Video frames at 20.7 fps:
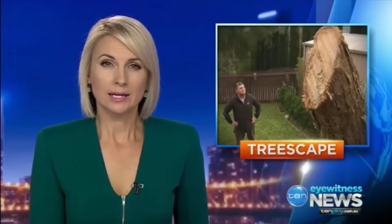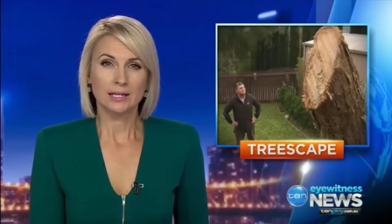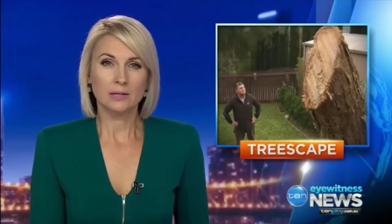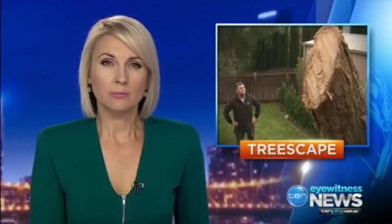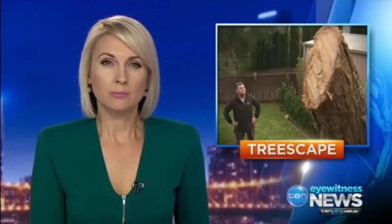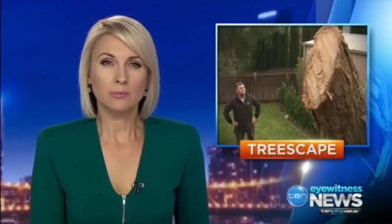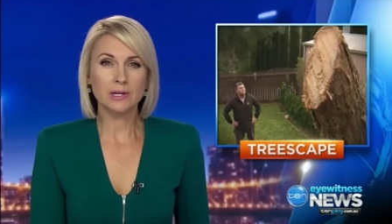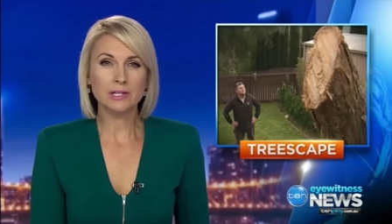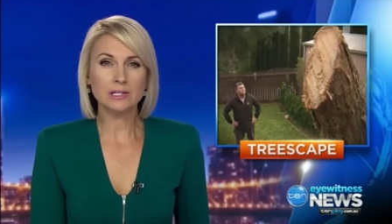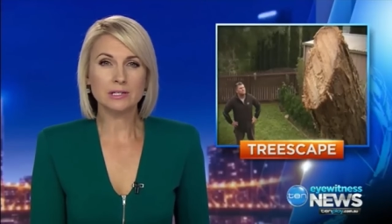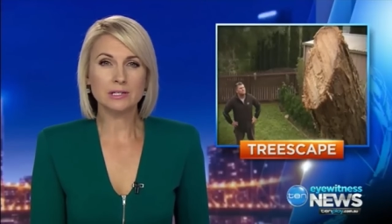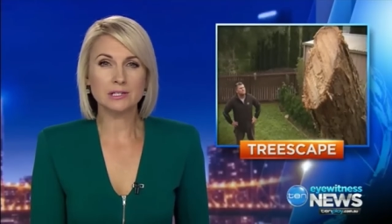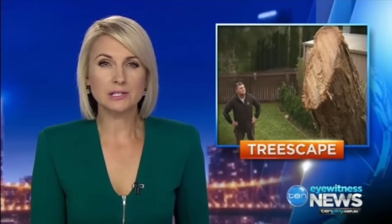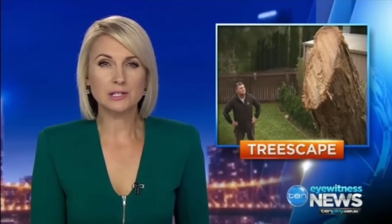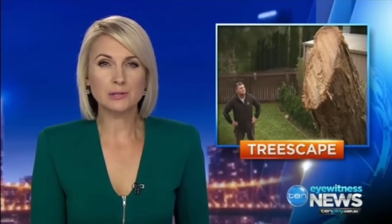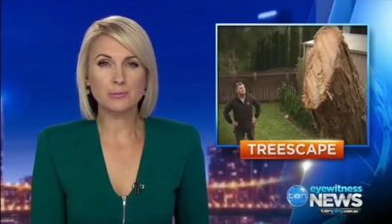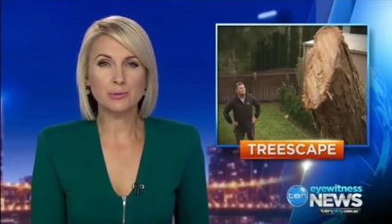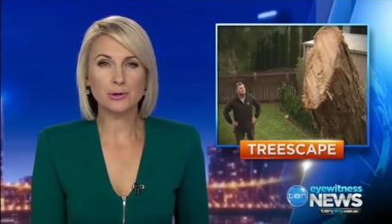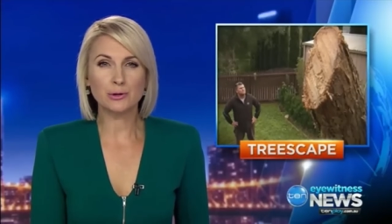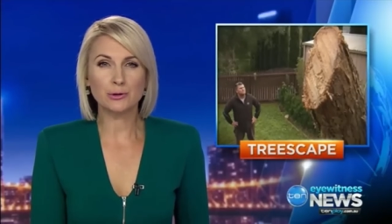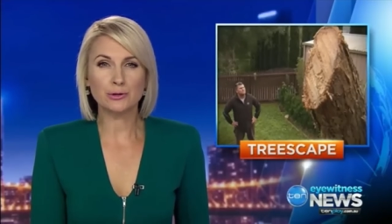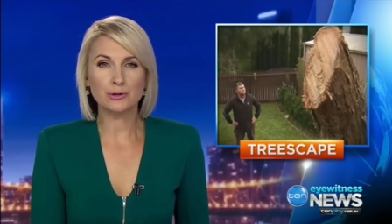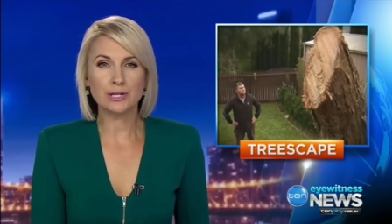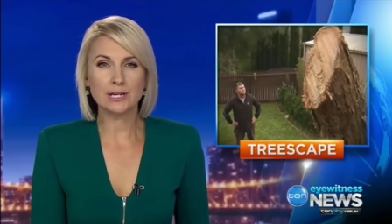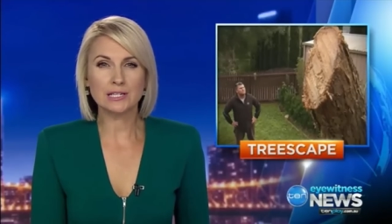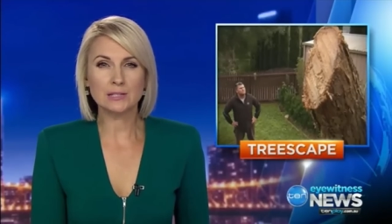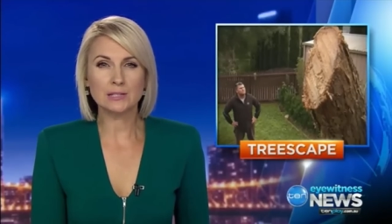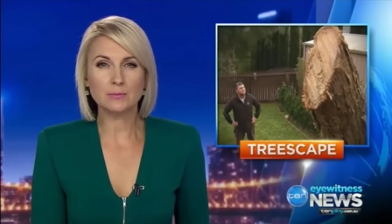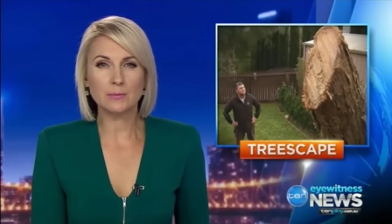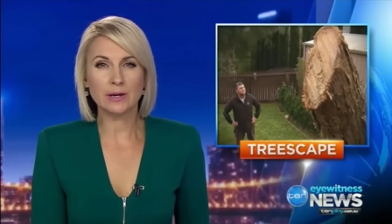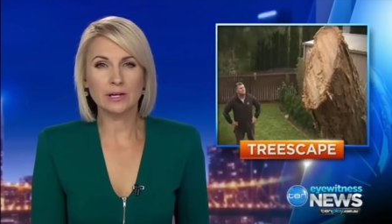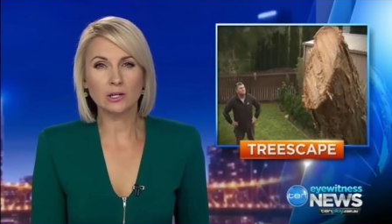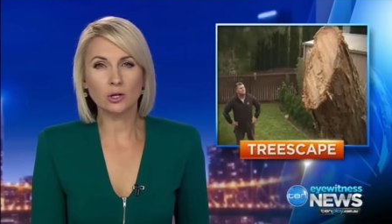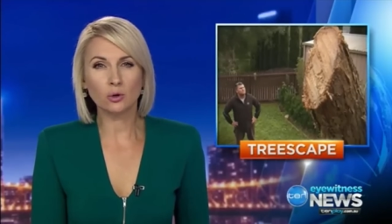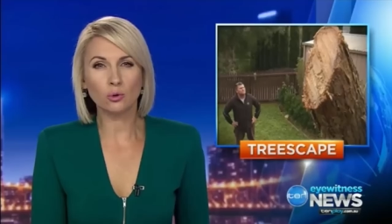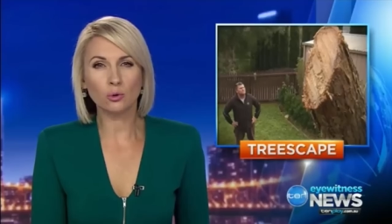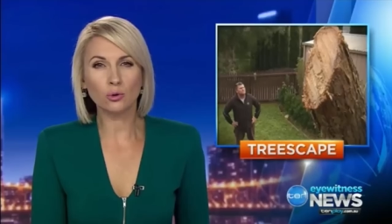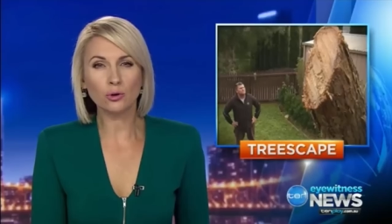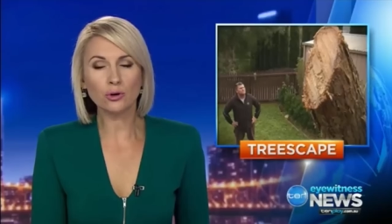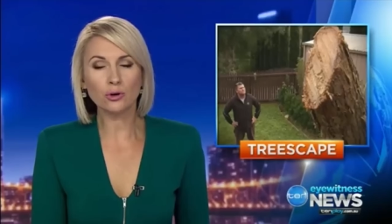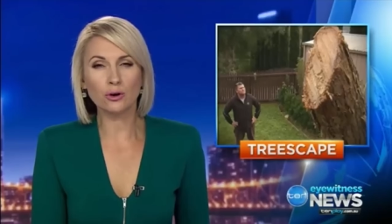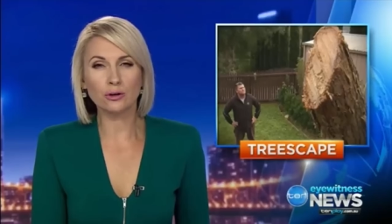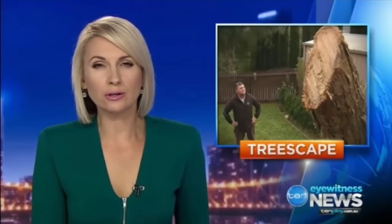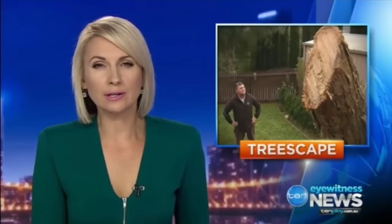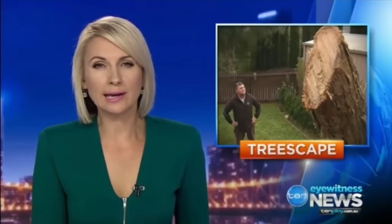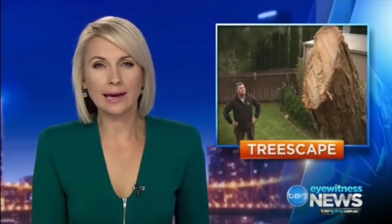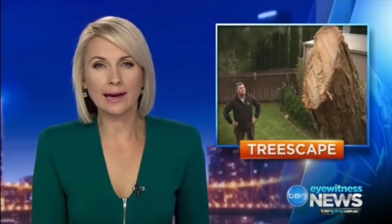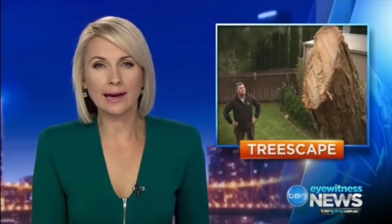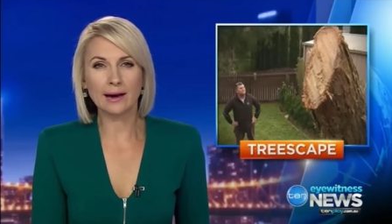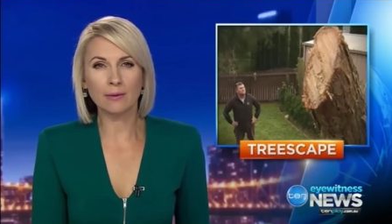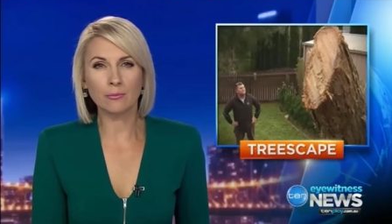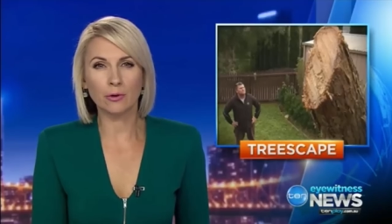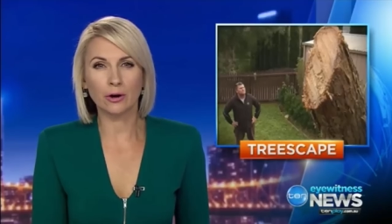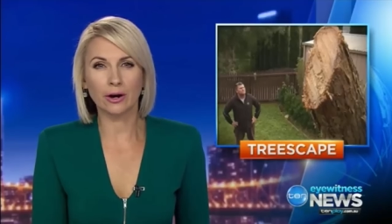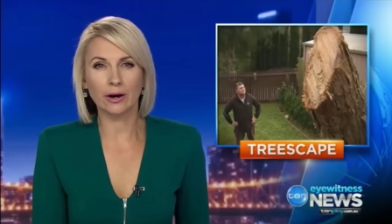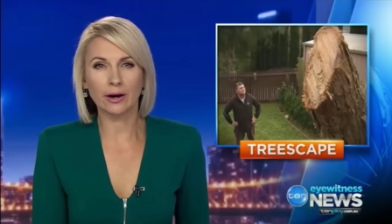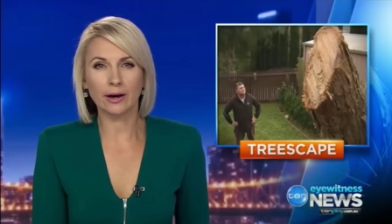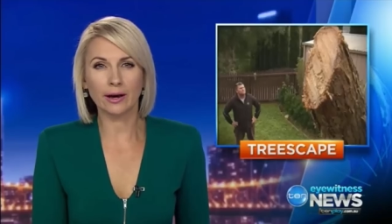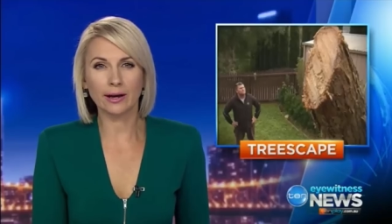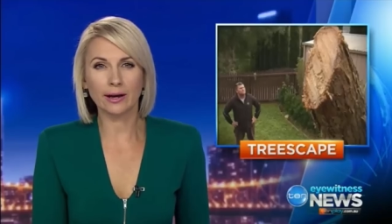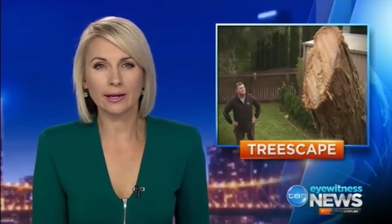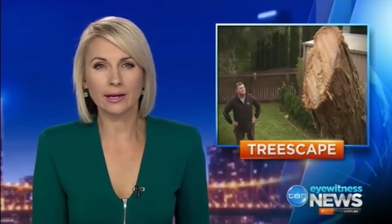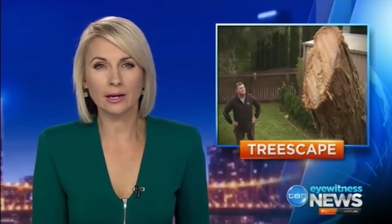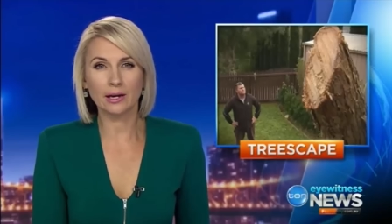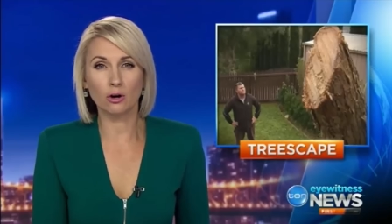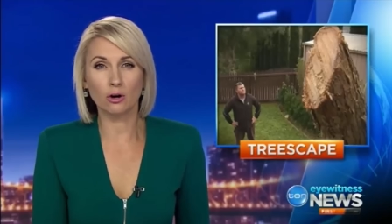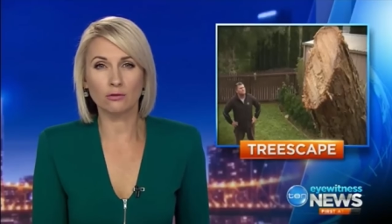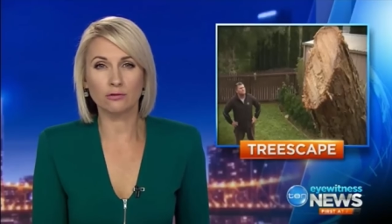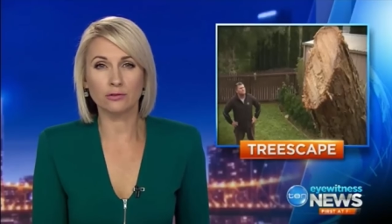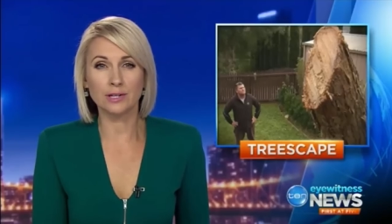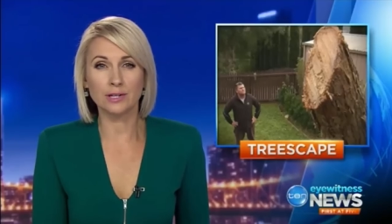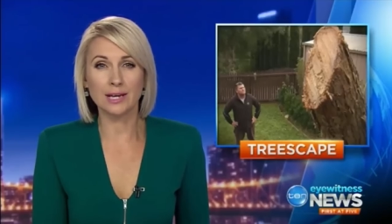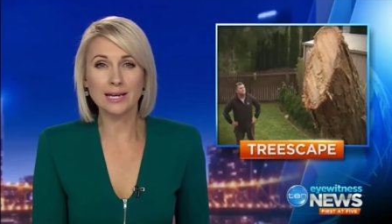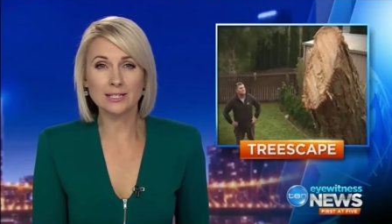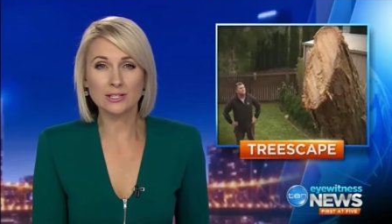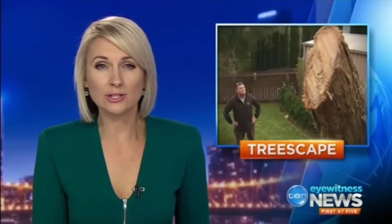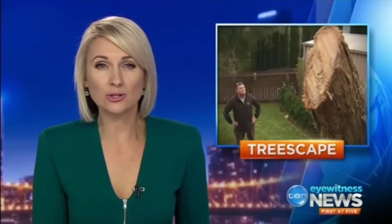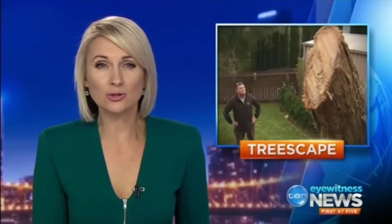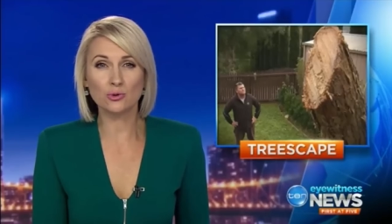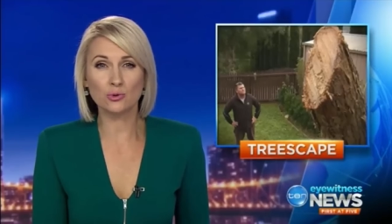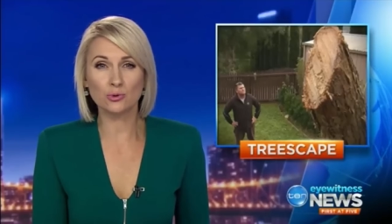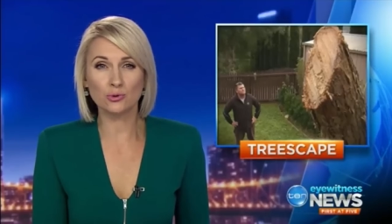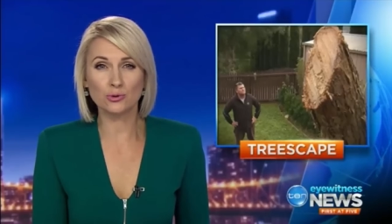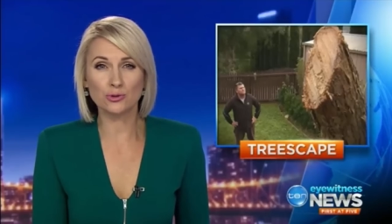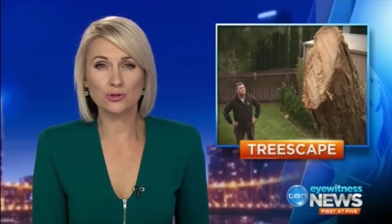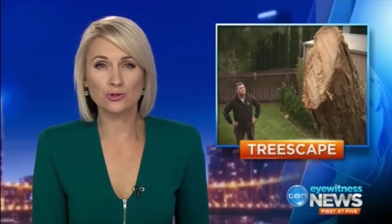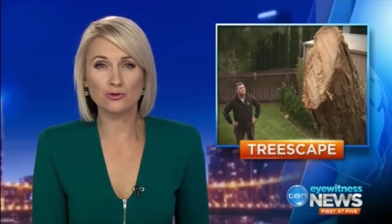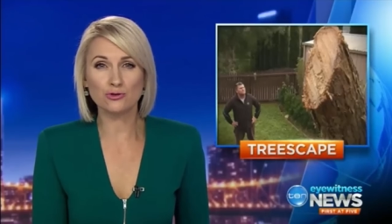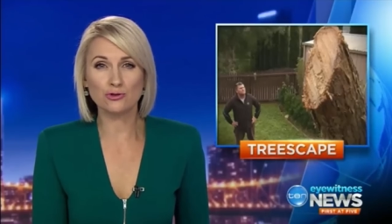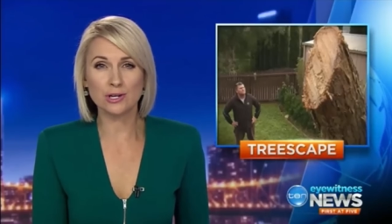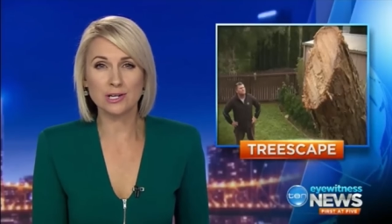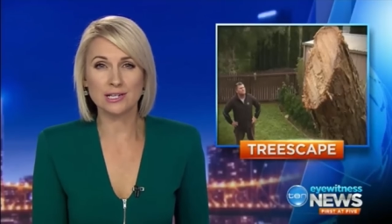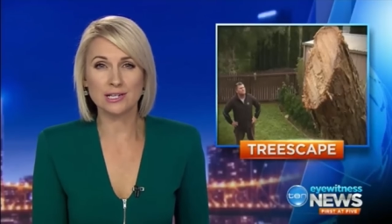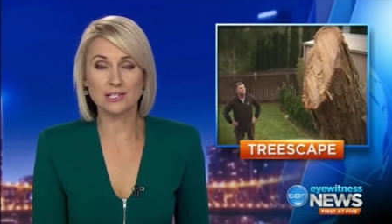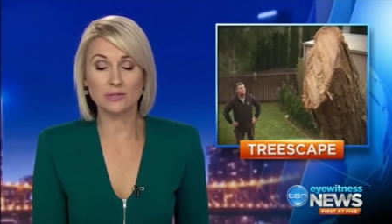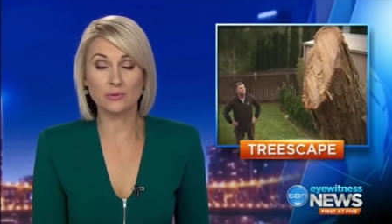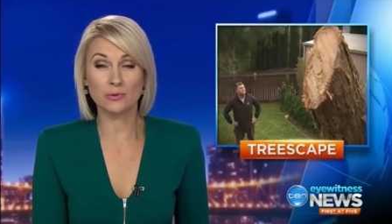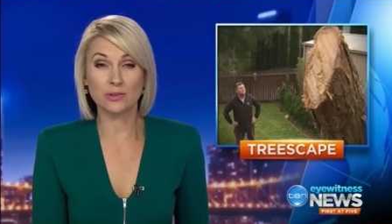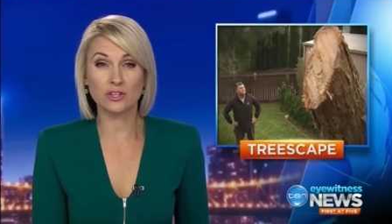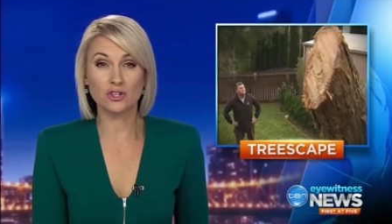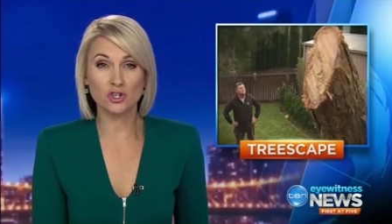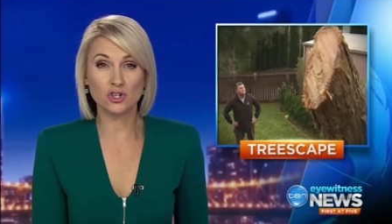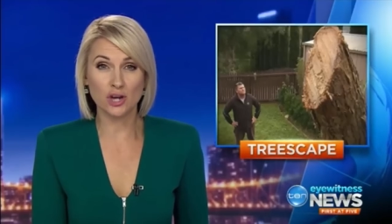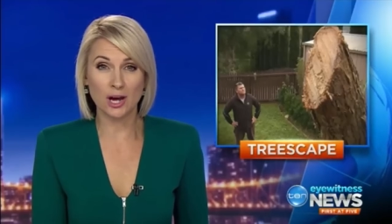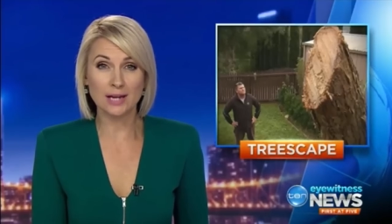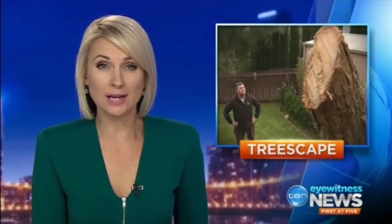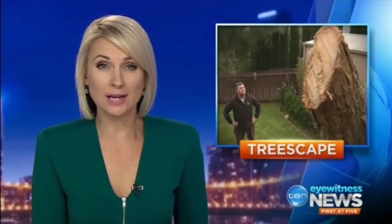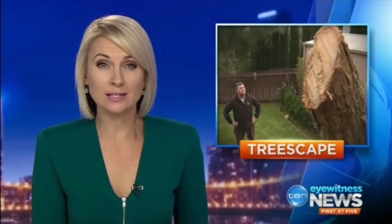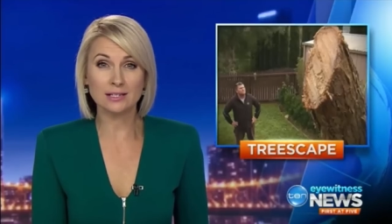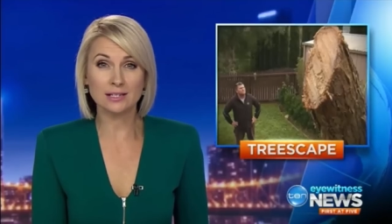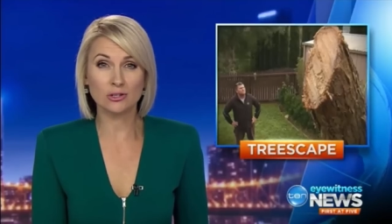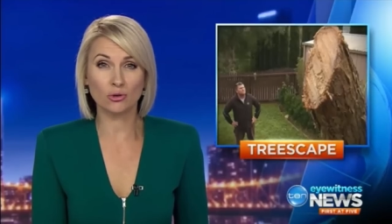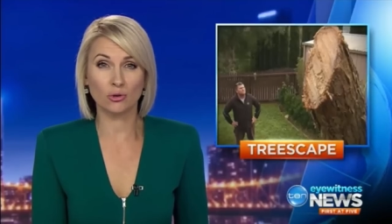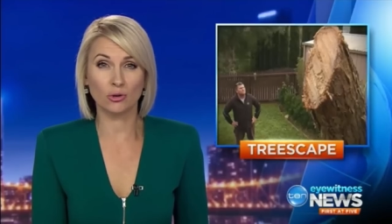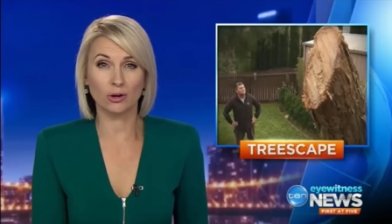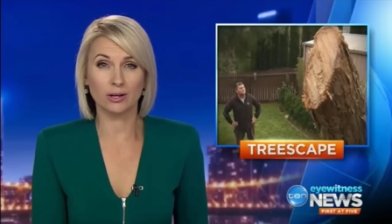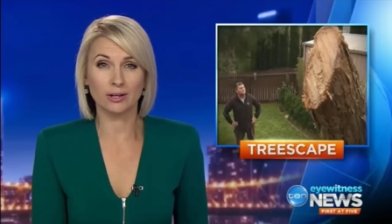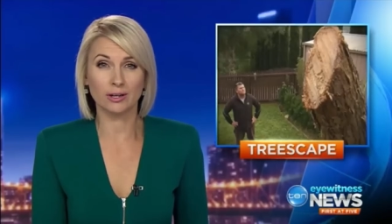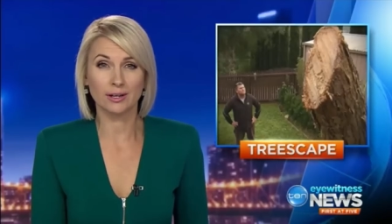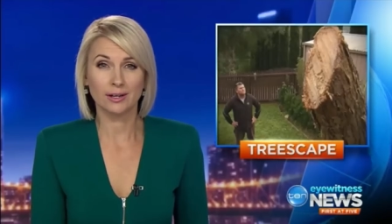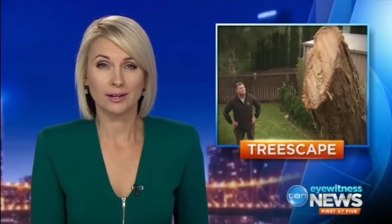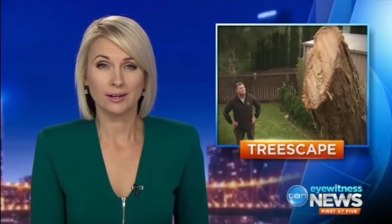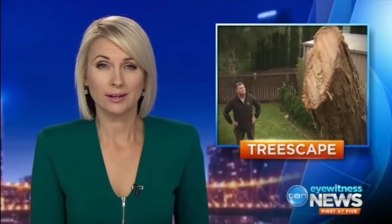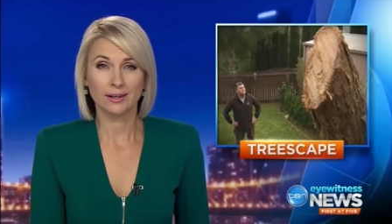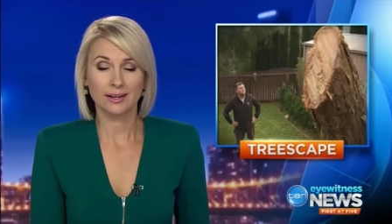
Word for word: In a bitter dispute, he's been caught on camera hacking off next door's trees with a chainsaw.